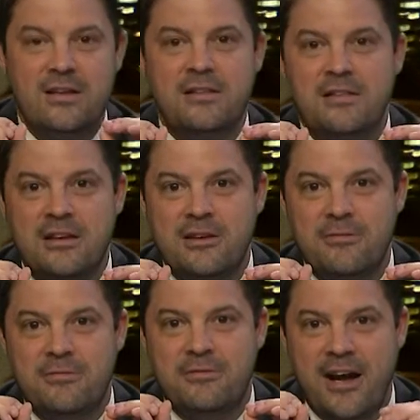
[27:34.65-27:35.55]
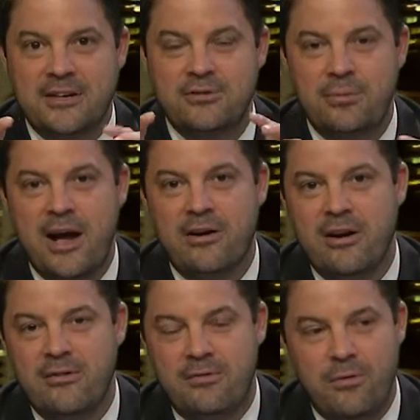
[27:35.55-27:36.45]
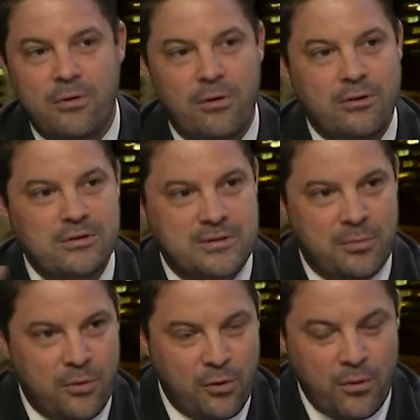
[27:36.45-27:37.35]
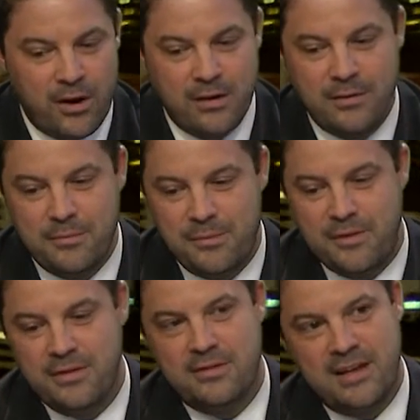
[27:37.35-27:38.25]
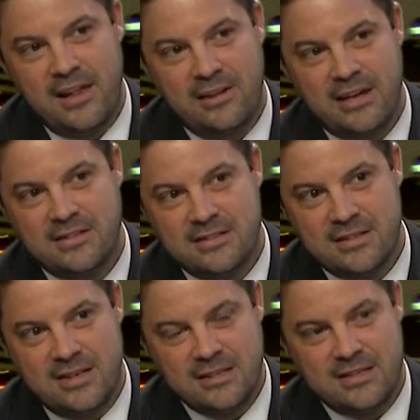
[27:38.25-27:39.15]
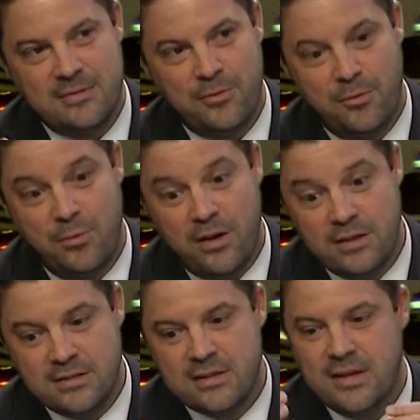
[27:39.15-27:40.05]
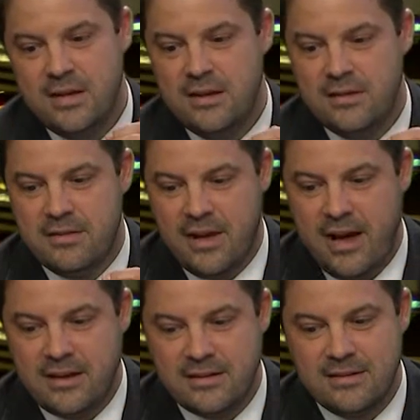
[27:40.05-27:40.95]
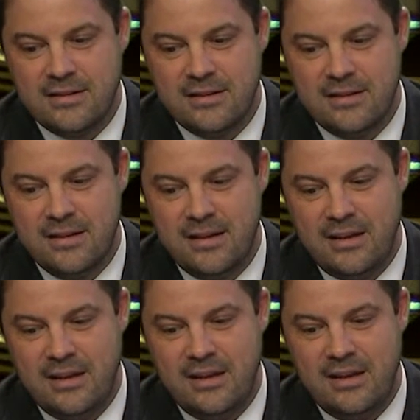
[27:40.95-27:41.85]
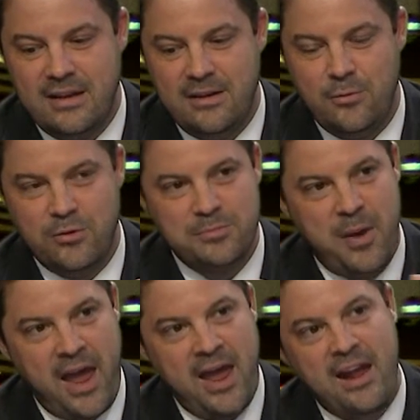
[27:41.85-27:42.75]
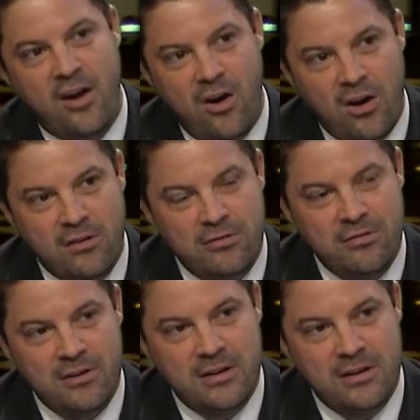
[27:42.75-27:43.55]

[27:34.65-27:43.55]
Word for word: the factual background for to support why, uh, the the allegations against him was that uh, he was paying off